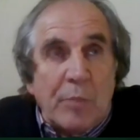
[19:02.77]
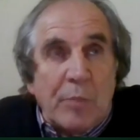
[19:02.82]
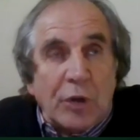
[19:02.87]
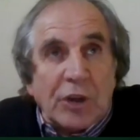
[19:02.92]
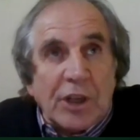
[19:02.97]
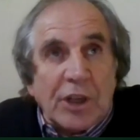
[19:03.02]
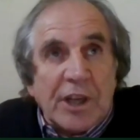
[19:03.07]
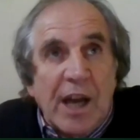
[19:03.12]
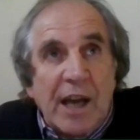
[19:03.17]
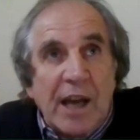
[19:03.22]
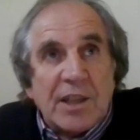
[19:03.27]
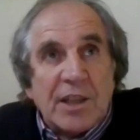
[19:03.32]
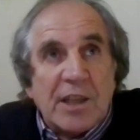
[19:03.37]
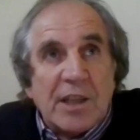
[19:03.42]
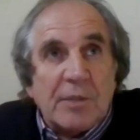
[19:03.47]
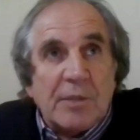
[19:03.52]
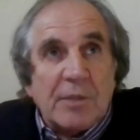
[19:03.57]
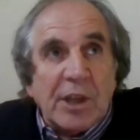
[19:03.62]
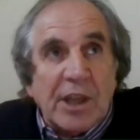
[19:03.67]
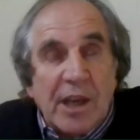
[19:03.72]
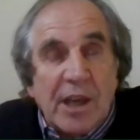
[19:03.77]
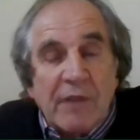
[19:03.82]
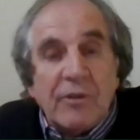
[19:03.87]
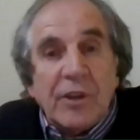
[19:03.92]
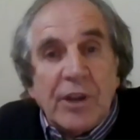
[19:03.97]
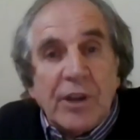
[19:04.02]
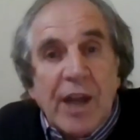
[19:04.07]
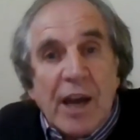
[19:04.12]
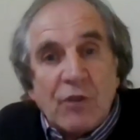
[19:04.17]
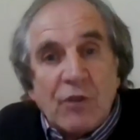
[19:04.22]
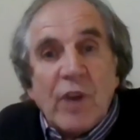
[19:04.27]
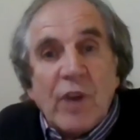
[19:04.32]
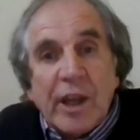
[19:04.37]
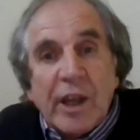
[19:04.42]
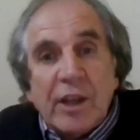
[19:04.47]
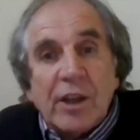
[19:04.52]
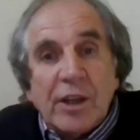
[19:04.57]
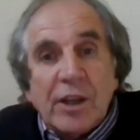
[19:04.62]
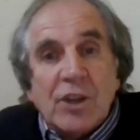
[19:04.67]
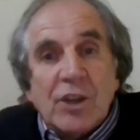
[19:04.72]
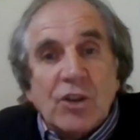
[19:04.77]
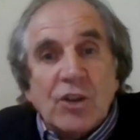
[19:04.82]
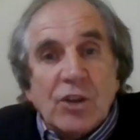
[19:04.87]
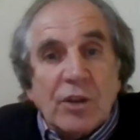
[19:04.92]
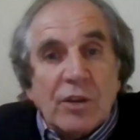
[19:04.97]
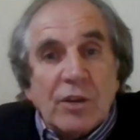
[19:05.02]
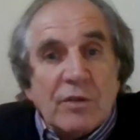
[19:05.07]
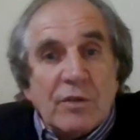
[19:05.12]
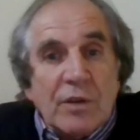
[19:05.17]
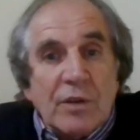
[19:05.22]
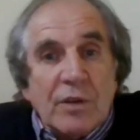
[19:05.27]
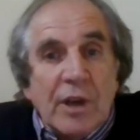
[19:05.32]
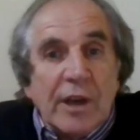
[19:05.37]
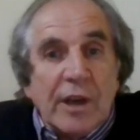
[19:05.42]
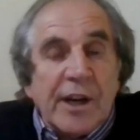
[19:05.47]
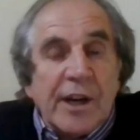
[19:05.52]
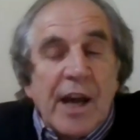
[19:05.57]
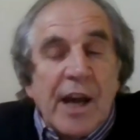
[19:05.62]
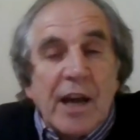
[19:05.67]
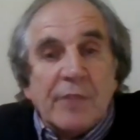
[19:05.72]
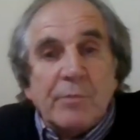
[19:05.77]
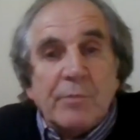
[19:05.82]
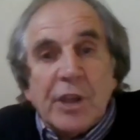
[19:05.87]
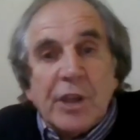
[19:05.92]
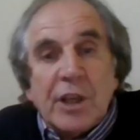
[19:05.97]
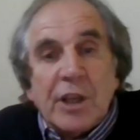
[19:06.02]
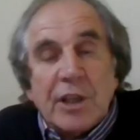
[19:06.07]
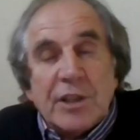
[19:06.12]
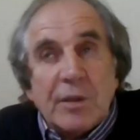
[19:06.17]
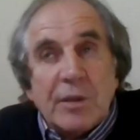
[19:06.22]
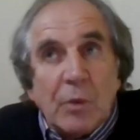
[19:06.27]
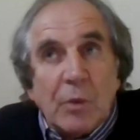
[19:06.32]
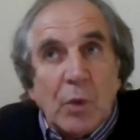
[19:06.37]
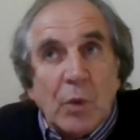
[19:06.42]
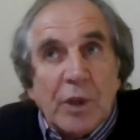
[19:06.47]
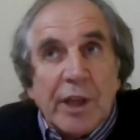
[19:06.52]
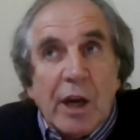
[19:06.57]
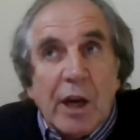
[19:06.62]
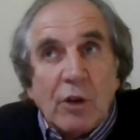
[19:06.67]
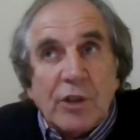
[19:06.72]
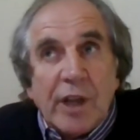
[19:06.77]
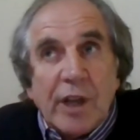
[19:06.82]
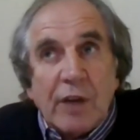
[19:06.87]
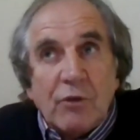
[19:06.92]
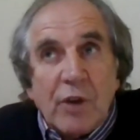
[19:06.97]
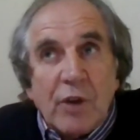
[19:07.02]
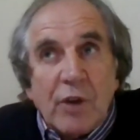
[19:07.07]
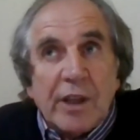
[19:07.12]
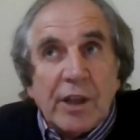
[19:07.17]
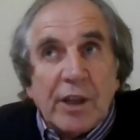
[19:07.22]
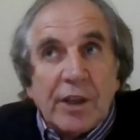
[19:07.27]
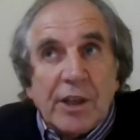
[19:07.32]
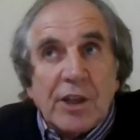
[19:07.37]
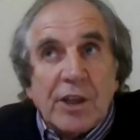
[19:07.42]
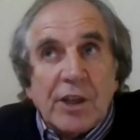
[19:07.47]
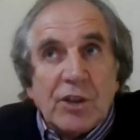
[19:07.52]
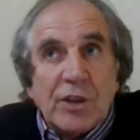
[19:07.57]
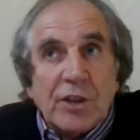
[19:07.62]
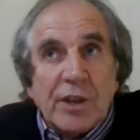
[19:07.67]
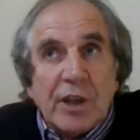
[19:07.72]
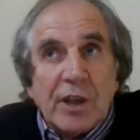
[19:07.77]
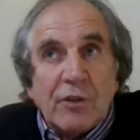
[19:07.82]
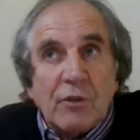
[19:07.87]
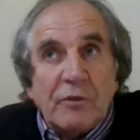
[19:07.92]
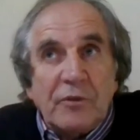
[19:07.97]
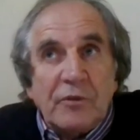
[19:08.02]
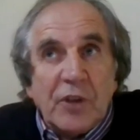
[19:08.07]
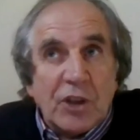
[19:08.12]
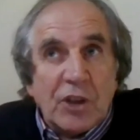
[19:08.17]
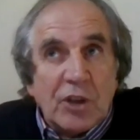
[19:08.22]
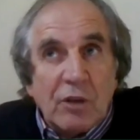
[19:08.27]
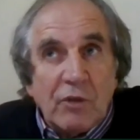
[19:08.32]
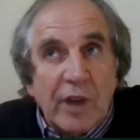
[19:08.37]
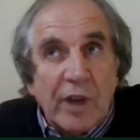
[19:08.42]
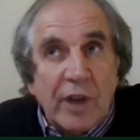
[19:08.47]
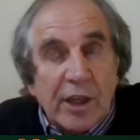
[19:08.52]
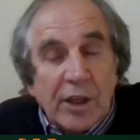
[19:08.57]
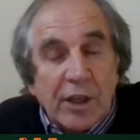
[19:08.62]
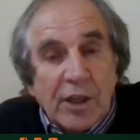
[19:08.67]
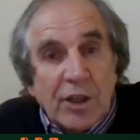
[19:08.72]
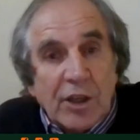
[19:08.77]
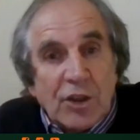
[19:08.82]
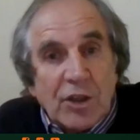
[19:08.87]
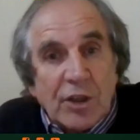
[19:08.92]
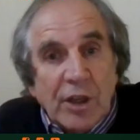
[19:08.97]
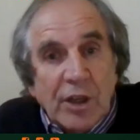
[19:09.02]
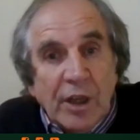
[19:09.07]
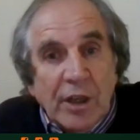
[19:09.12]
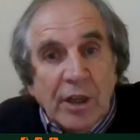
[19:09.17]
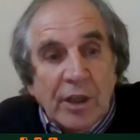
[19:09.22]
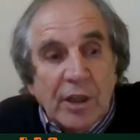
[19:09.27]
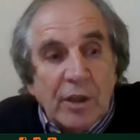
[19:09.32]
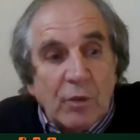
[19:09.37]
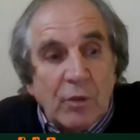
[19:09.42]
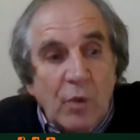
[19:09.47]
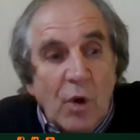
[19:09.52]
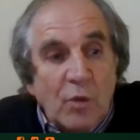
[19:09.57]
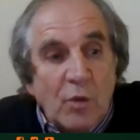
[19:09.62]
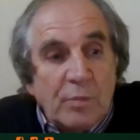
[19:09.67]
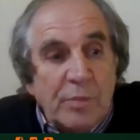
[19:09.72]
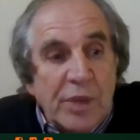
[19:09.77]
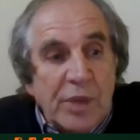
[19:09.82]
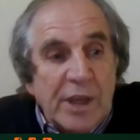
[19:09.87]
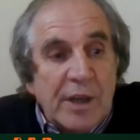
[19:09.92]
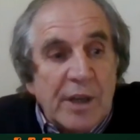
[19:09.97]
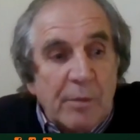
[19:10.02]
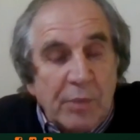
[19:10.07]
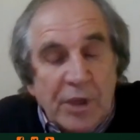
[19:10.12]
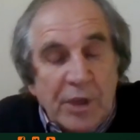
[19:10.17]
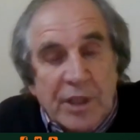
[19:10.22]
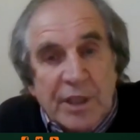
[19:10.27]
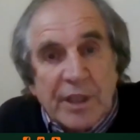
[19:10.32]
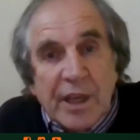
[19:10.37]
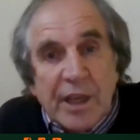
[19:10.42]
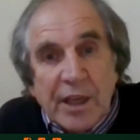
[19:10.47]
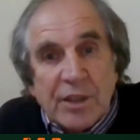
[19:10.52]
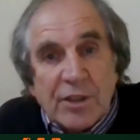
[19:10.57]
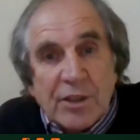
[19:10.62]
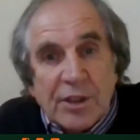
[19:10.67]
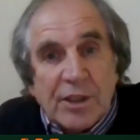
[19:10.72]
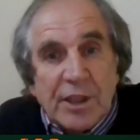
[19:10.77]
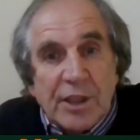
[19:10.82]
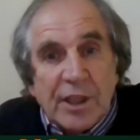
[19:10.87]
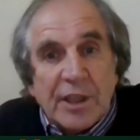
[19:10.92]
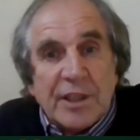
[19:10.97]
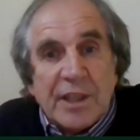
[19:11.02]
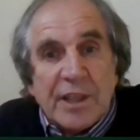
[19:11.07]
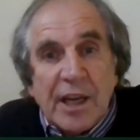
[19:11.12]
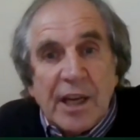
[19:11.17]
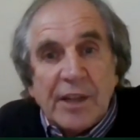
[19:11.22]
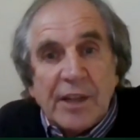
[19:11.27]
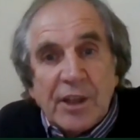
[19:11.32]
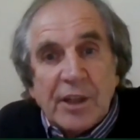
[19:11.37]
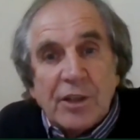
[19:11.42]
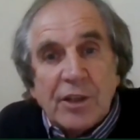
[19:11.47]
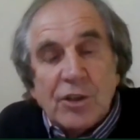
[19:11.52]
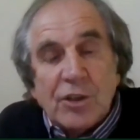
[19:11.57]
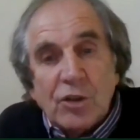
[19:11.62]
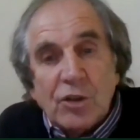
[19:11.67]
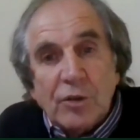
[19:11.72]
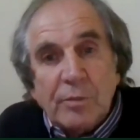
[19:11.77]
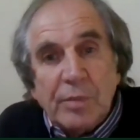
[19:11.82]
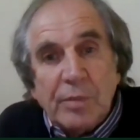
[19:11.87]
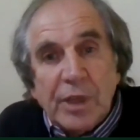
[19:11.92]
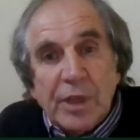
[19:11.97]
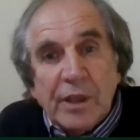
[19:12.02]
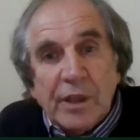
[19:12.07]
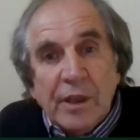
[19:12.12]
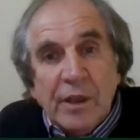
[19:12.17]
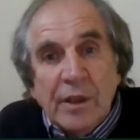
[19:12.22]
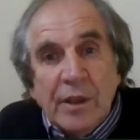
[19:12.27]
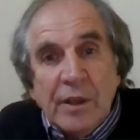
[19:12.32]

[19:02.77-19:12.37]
But it has to be given that recognition. And because without that recognition, that official recognition, it won't be appreciated to the extent that it should be.